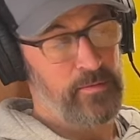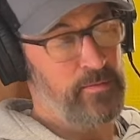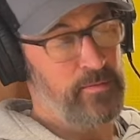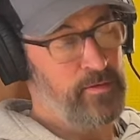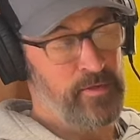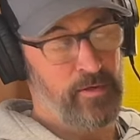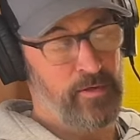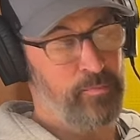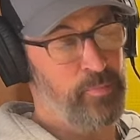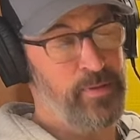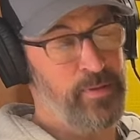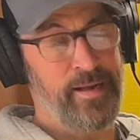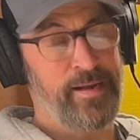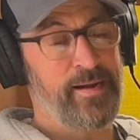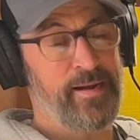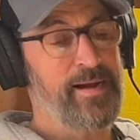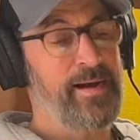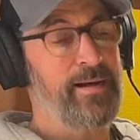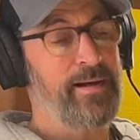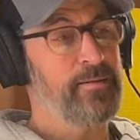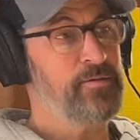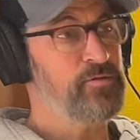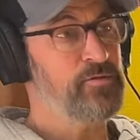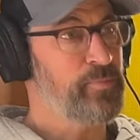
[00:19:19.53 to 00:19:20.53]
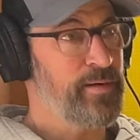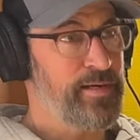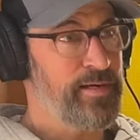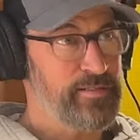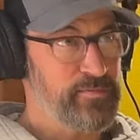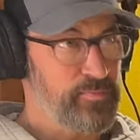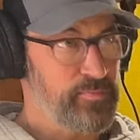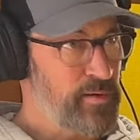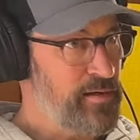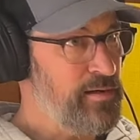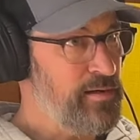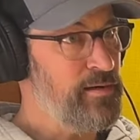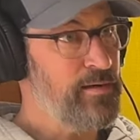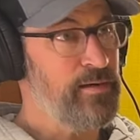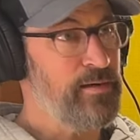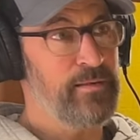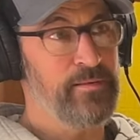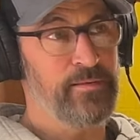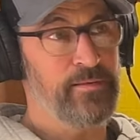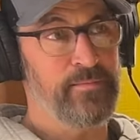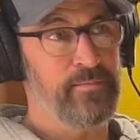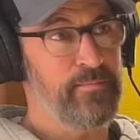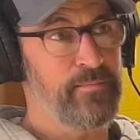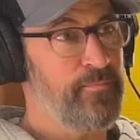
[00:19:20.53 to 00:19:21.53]
you know, playing college baseball
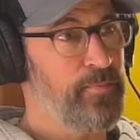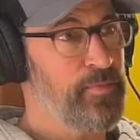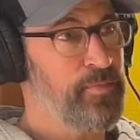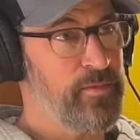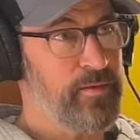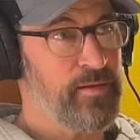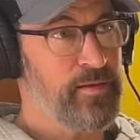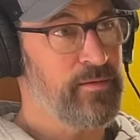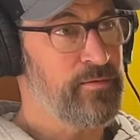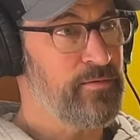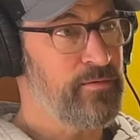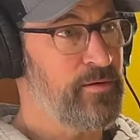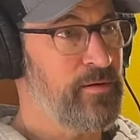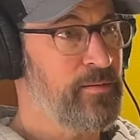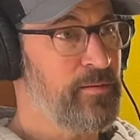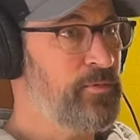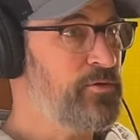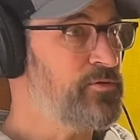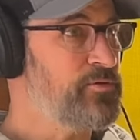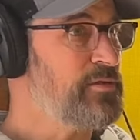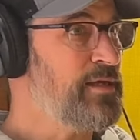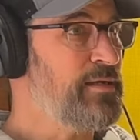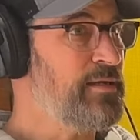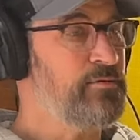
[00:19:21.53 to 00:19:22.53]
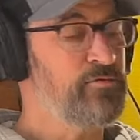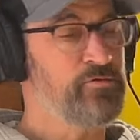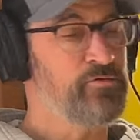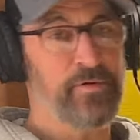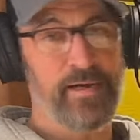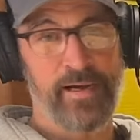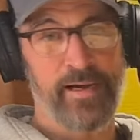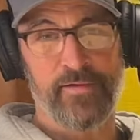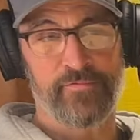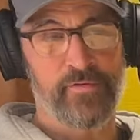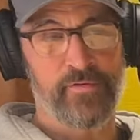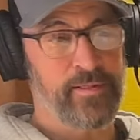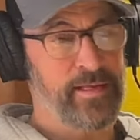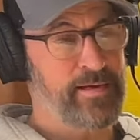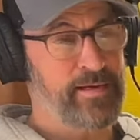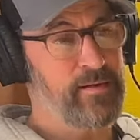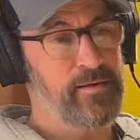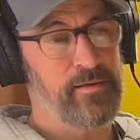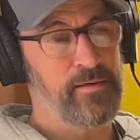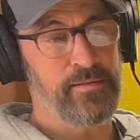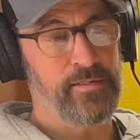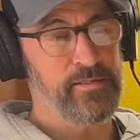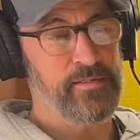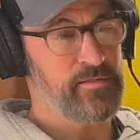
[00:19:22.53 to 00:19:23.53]
and, you know, almost getting drafted, like
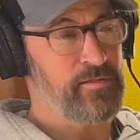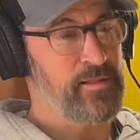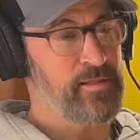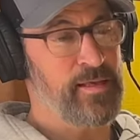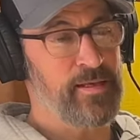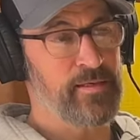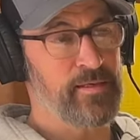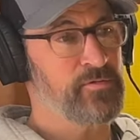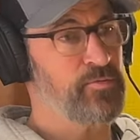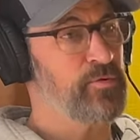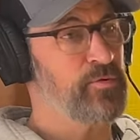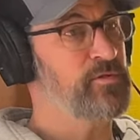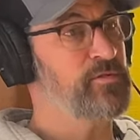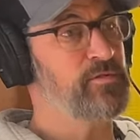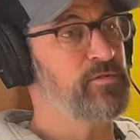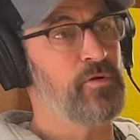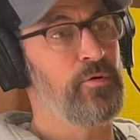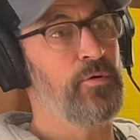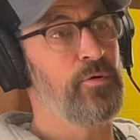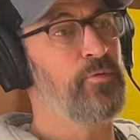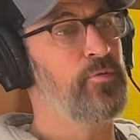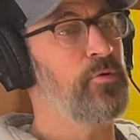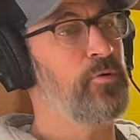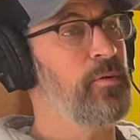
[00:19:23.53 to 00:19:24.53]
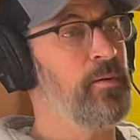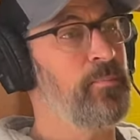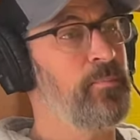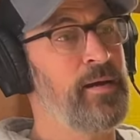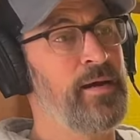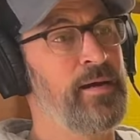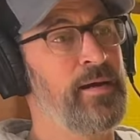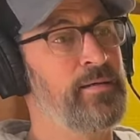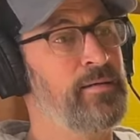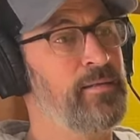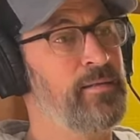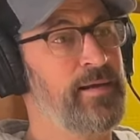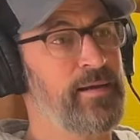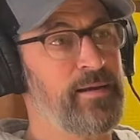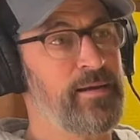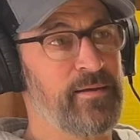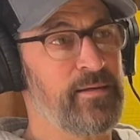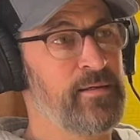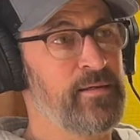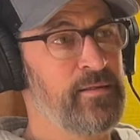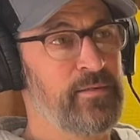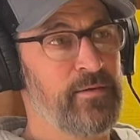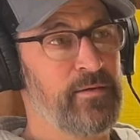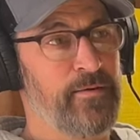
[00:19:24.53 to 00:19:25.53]
all these things were just going through my mind like,
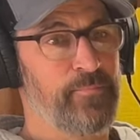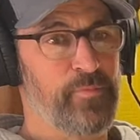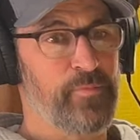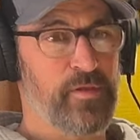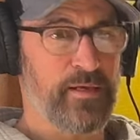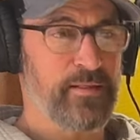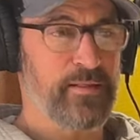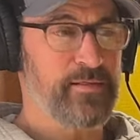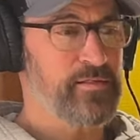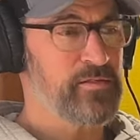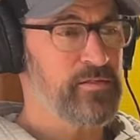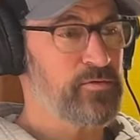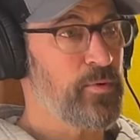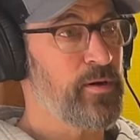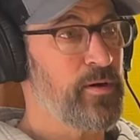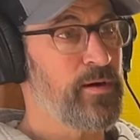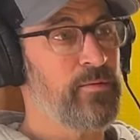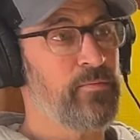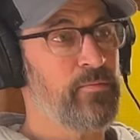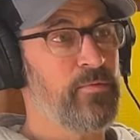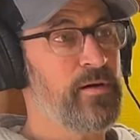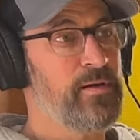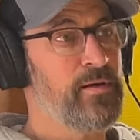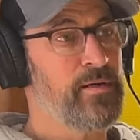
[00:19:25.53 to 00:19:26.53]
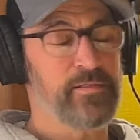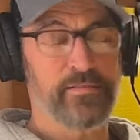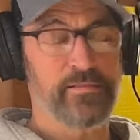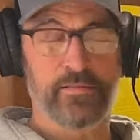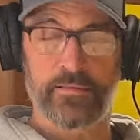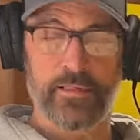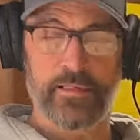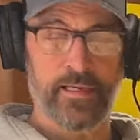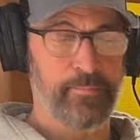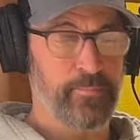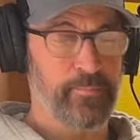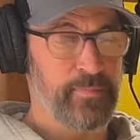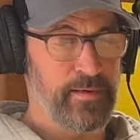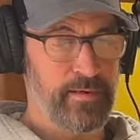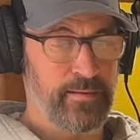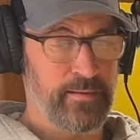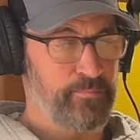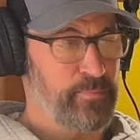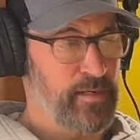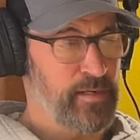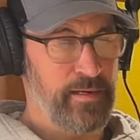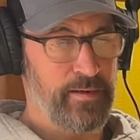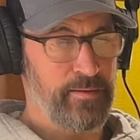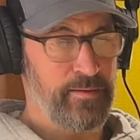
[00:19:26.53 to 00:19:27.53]
okay, this is where I was and I'm
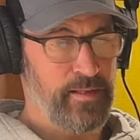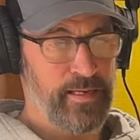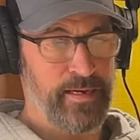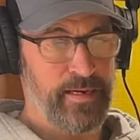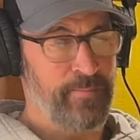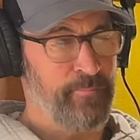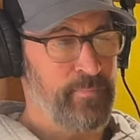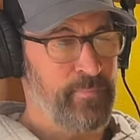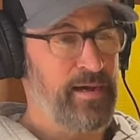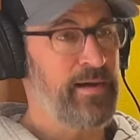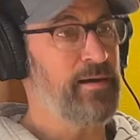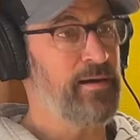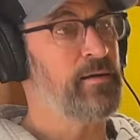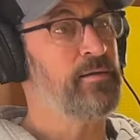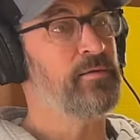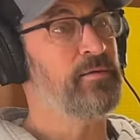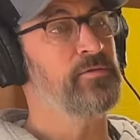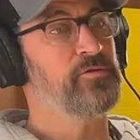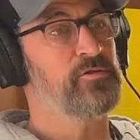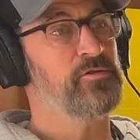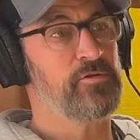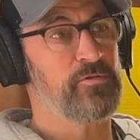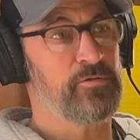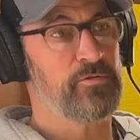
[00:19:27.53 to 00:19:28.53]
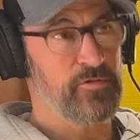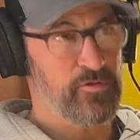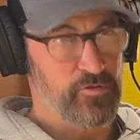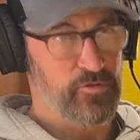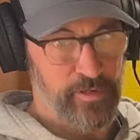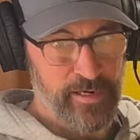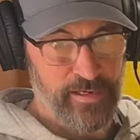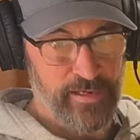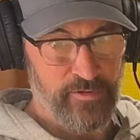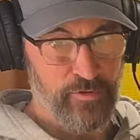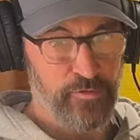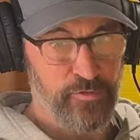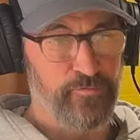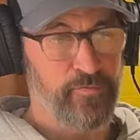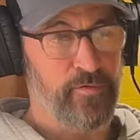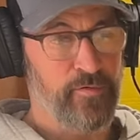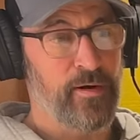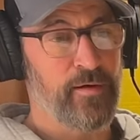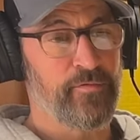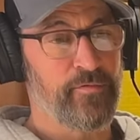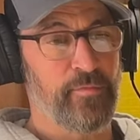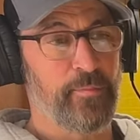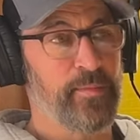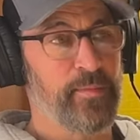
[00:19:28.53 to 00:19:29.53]
I'm not going to stray too
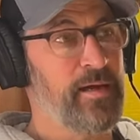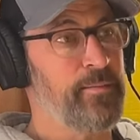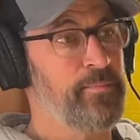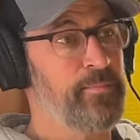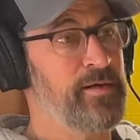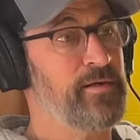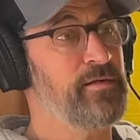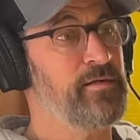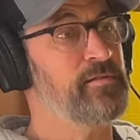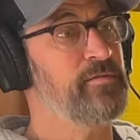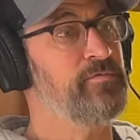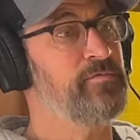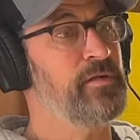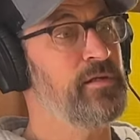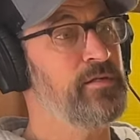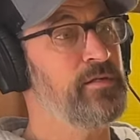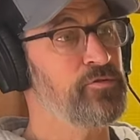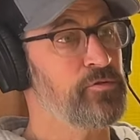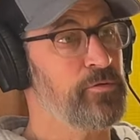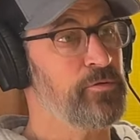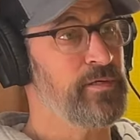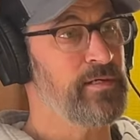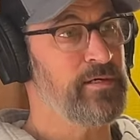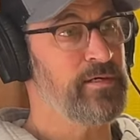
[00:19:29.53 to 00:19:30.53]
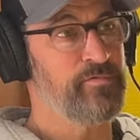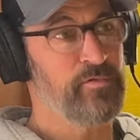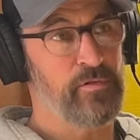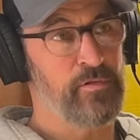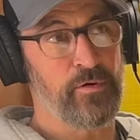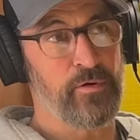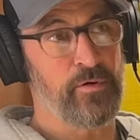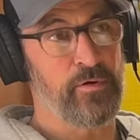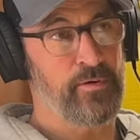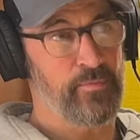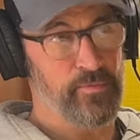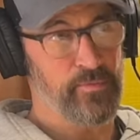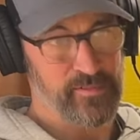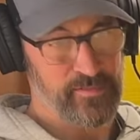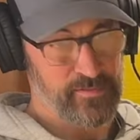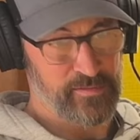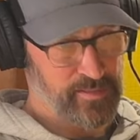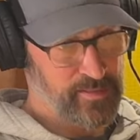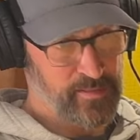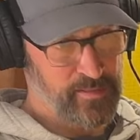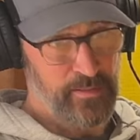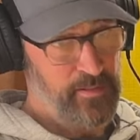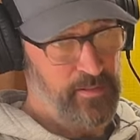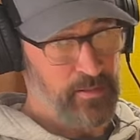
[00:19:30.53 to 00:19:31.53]
far from that because of an injury even though it was
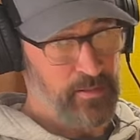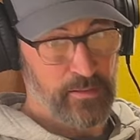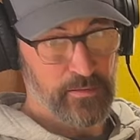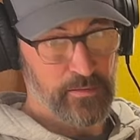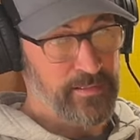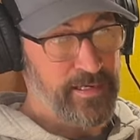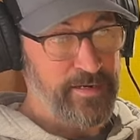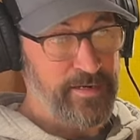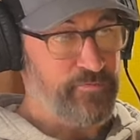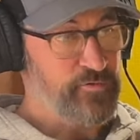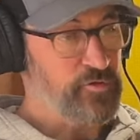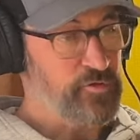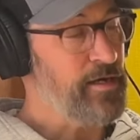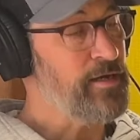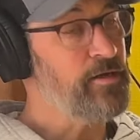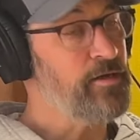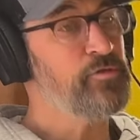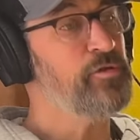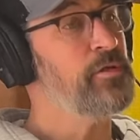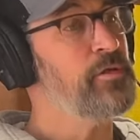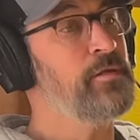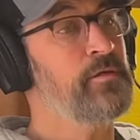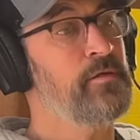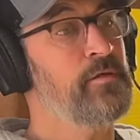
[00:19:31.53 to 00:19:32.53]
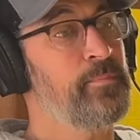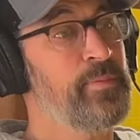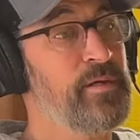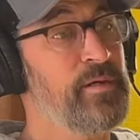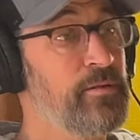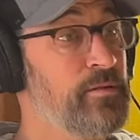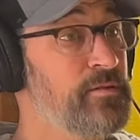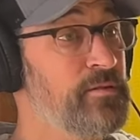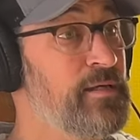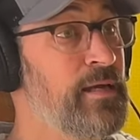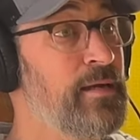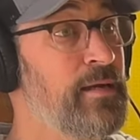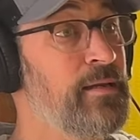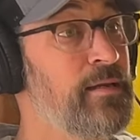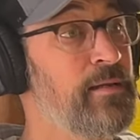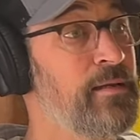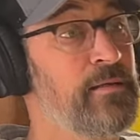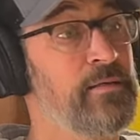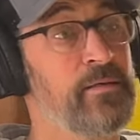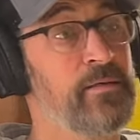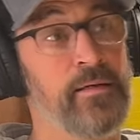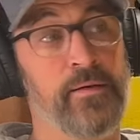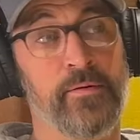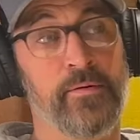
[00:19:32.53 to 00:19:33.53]
life-changing and debilitating
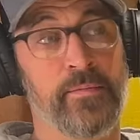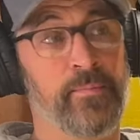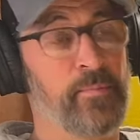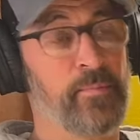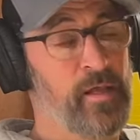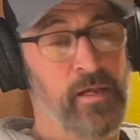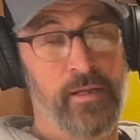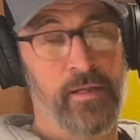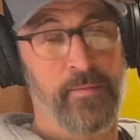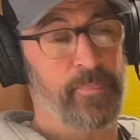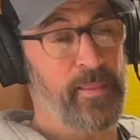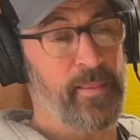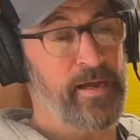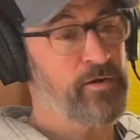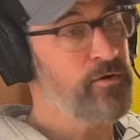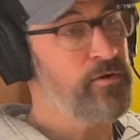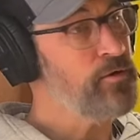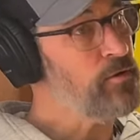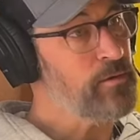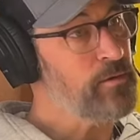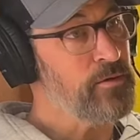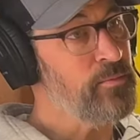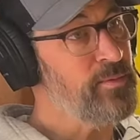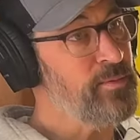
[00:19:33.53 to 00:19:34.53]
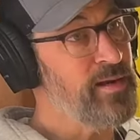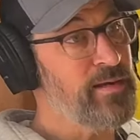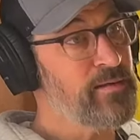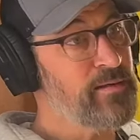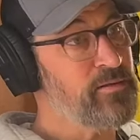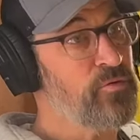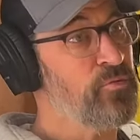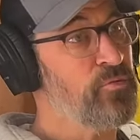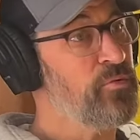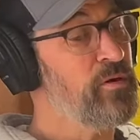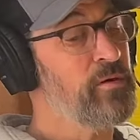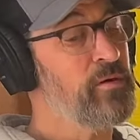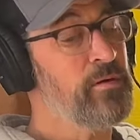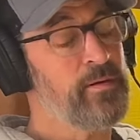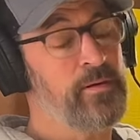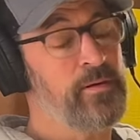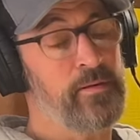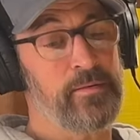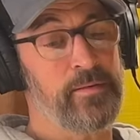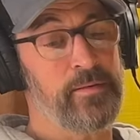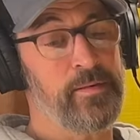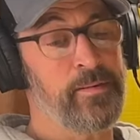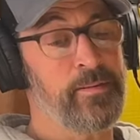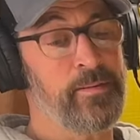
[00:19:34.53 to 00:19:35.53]
and I would, I couldn't go back to work.
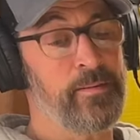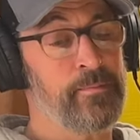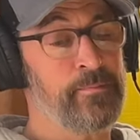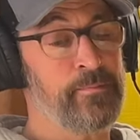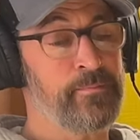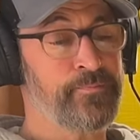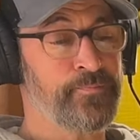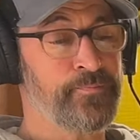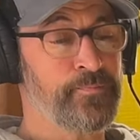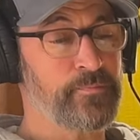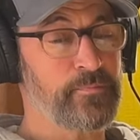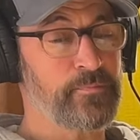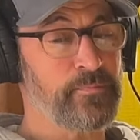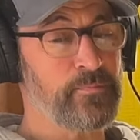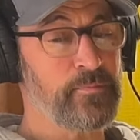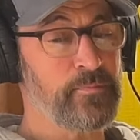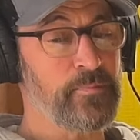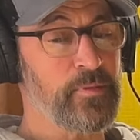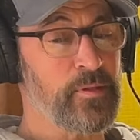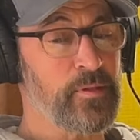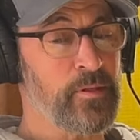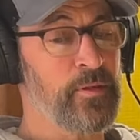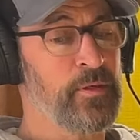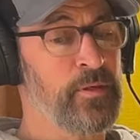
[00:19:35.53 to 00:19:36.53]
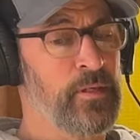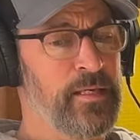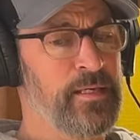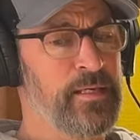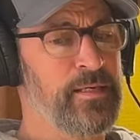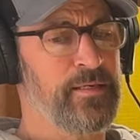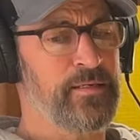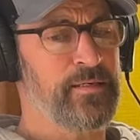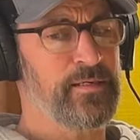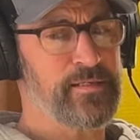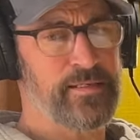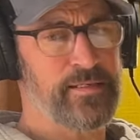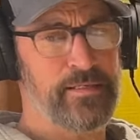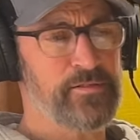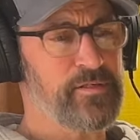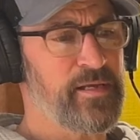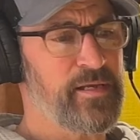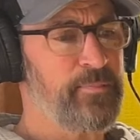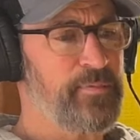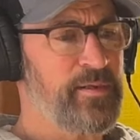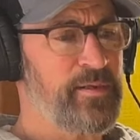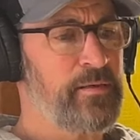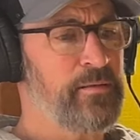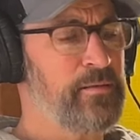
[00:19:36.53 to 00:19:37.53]
Um just
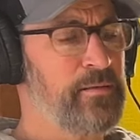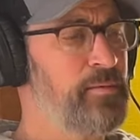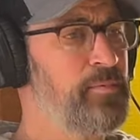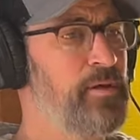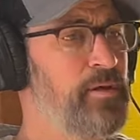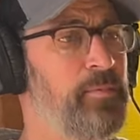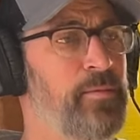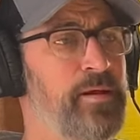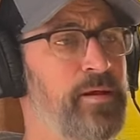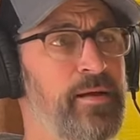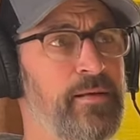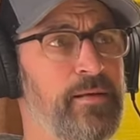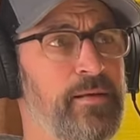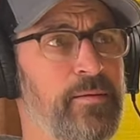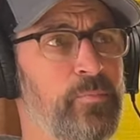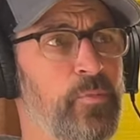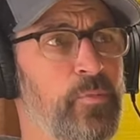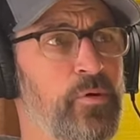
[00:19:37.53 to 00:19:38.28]
kept telling Libby, I'm like, I need